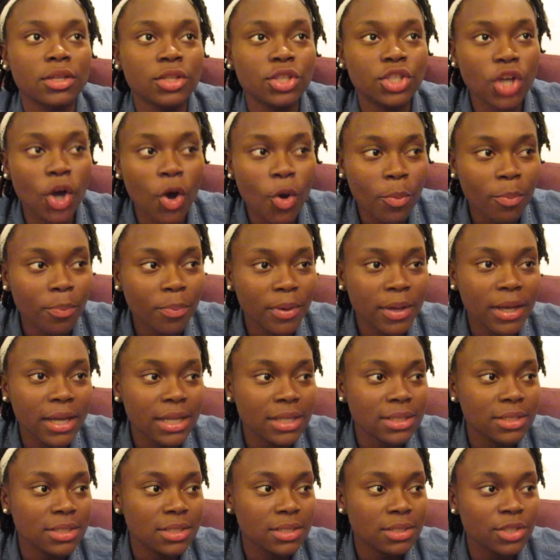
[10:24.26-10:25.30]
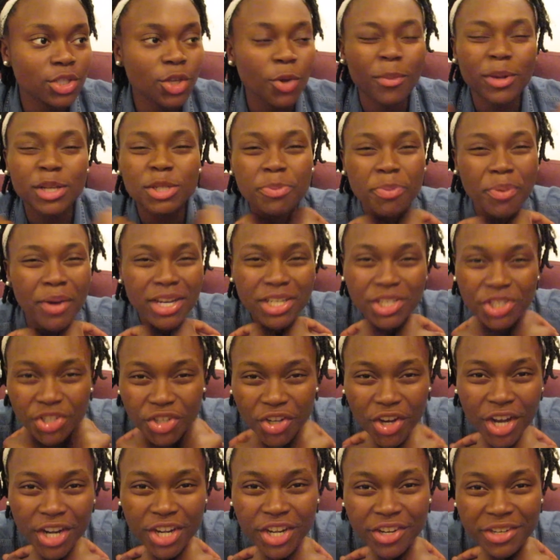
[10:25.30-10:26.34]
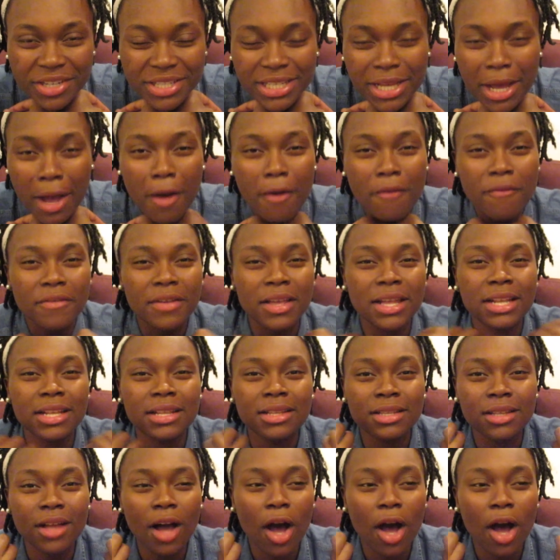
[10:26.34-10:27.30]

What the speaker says: don't put so much pressure on yourself and